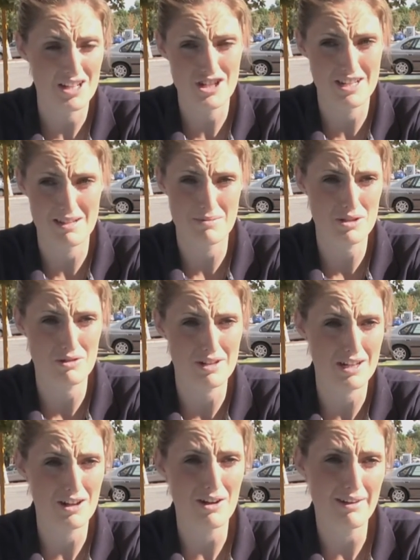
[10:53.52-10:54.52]
she ended up
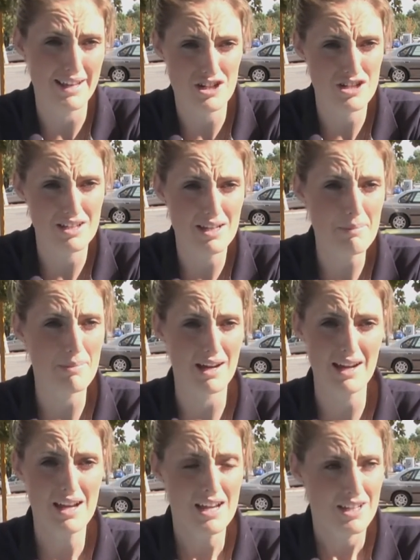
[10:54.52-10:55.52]
scoring a goal actually.
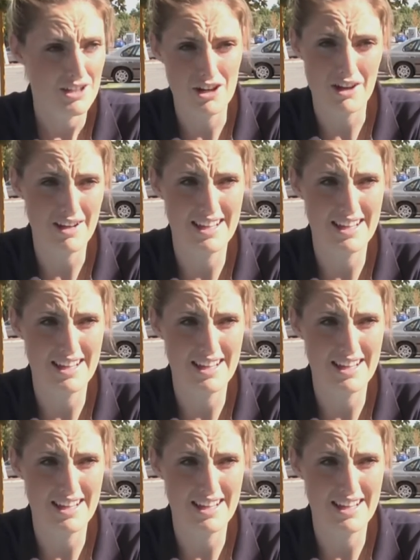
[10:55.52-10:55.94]
But you know,